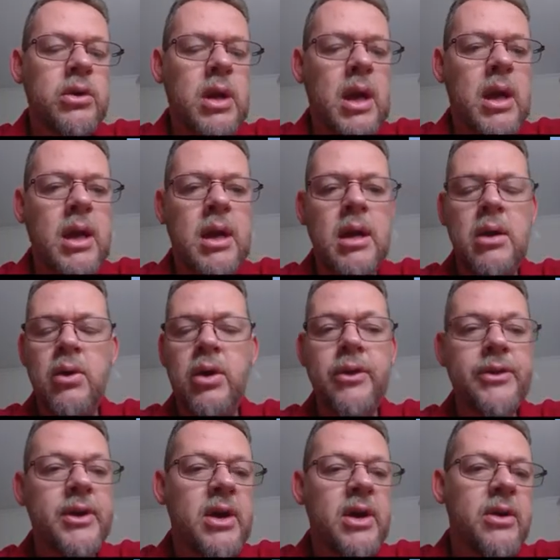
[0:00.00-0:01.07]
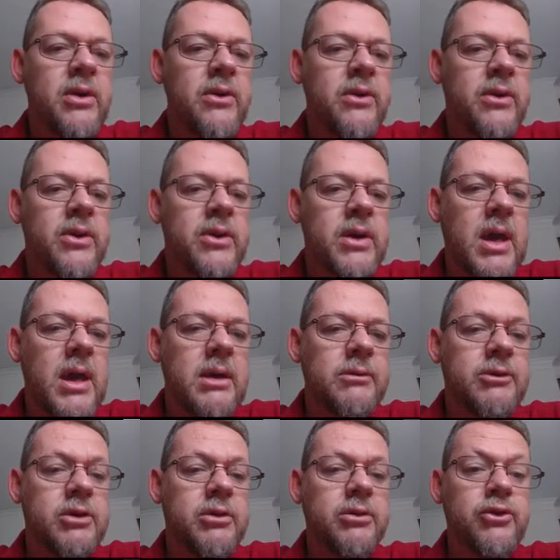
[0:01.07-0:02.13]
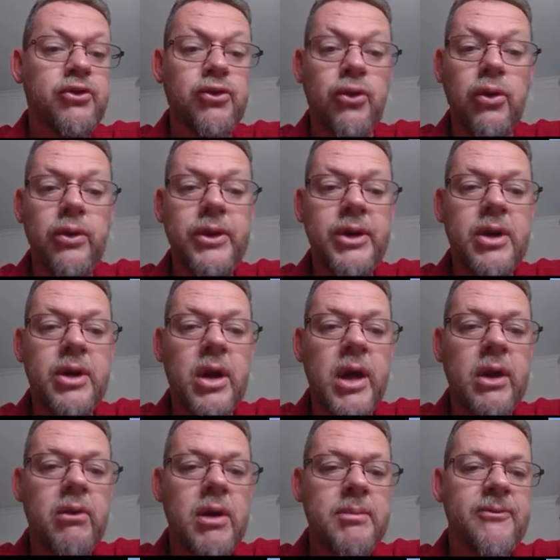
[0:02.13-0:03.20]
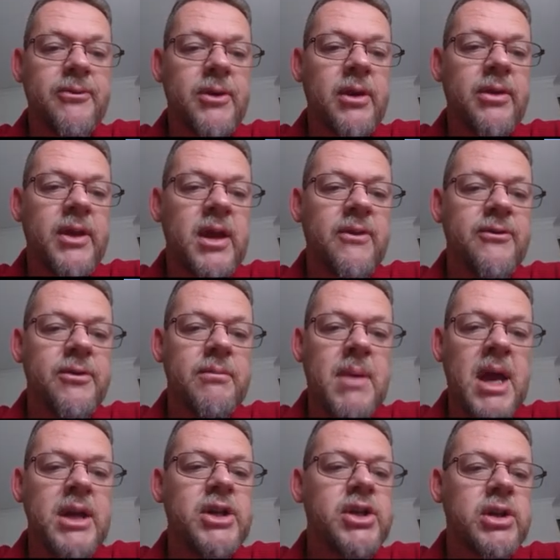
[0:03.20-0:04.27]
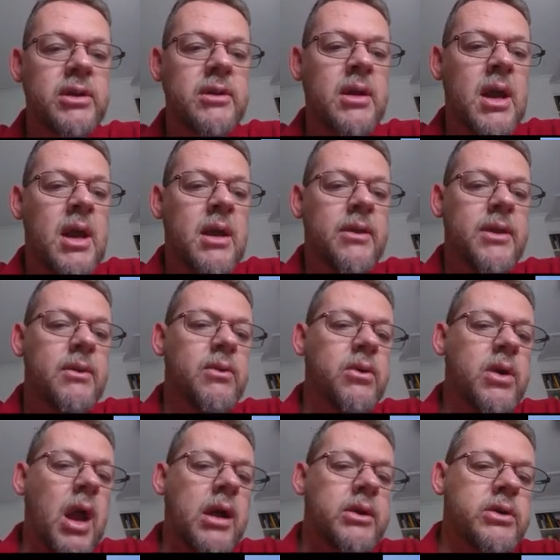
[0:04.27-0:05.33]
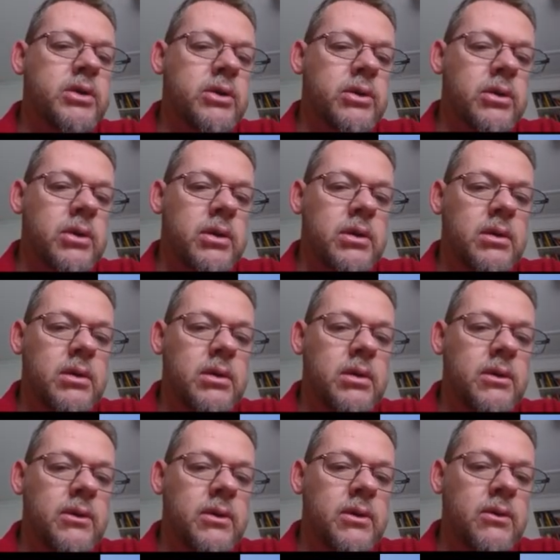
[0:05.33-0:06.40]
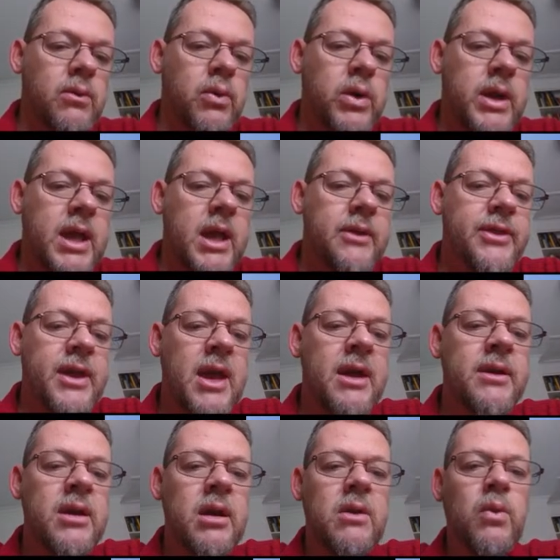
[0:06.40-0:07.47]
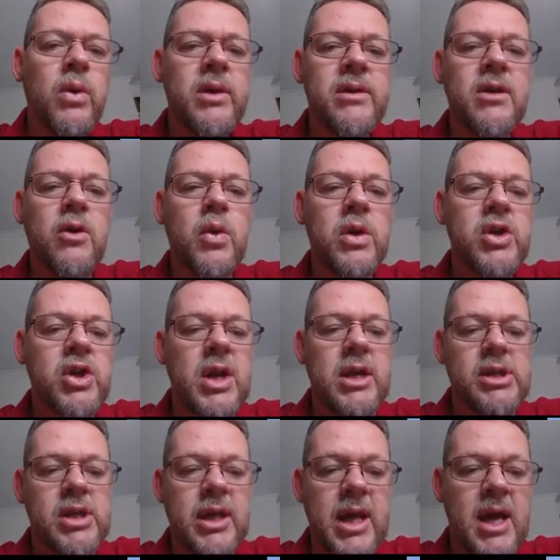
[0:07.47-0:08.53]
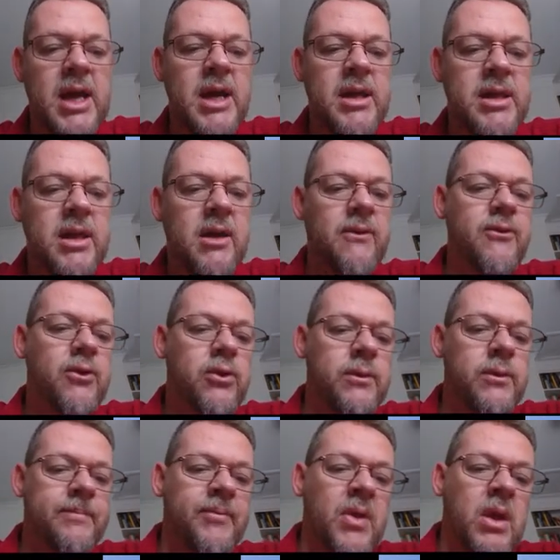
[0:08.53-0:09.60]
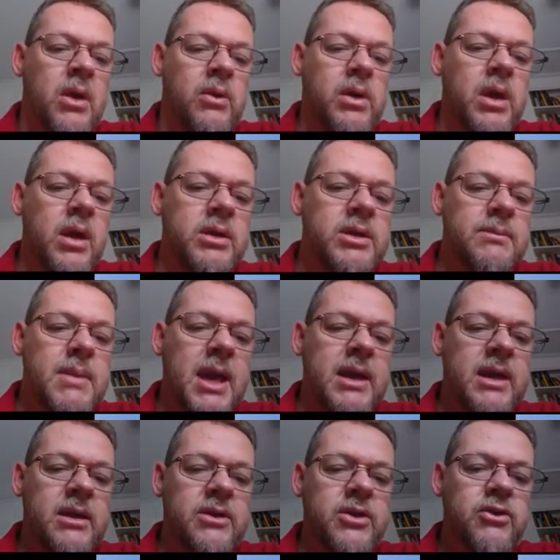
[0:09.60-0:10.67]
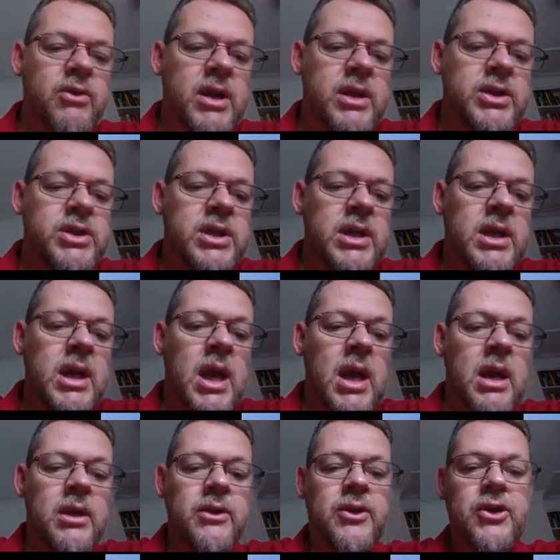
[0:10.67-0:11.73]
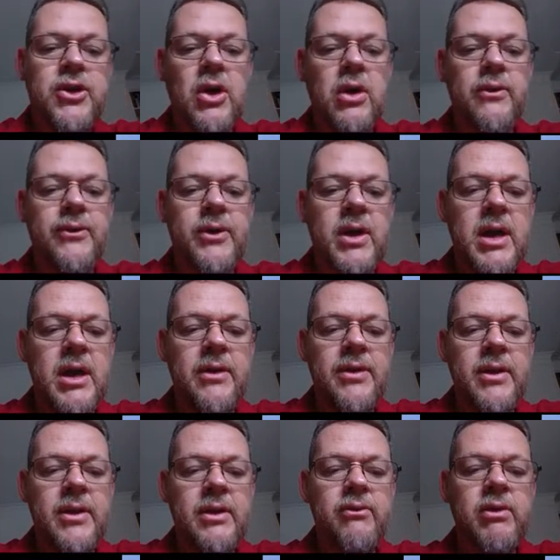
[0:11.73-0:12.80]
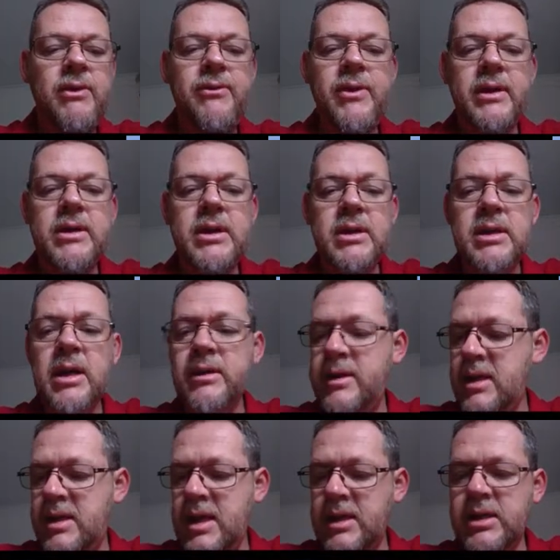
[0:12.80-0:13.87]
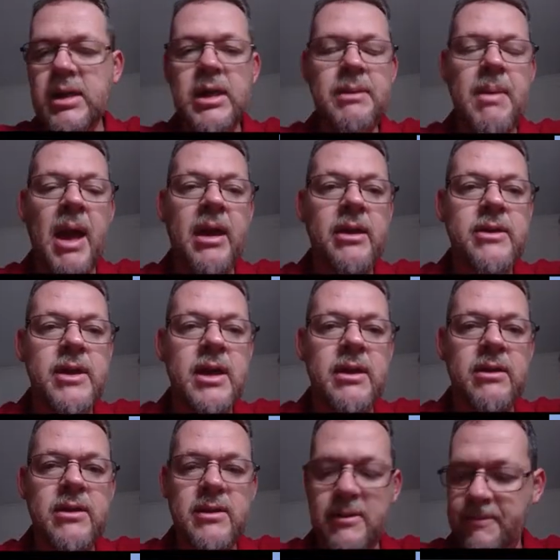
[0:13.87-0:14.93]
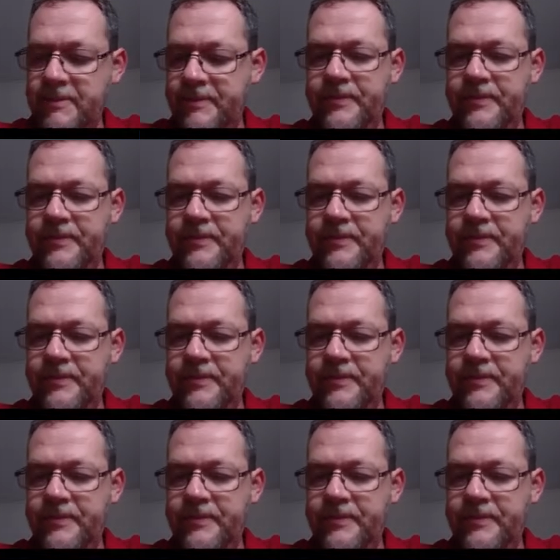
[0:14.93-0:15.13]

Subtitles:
look at the knowns, to draw the diagram and fill in the information. Then we're going to work out the unknown. What is the question actually asking for? We're going to make a strategy, solve it, and then reflect. Does this actually make sense?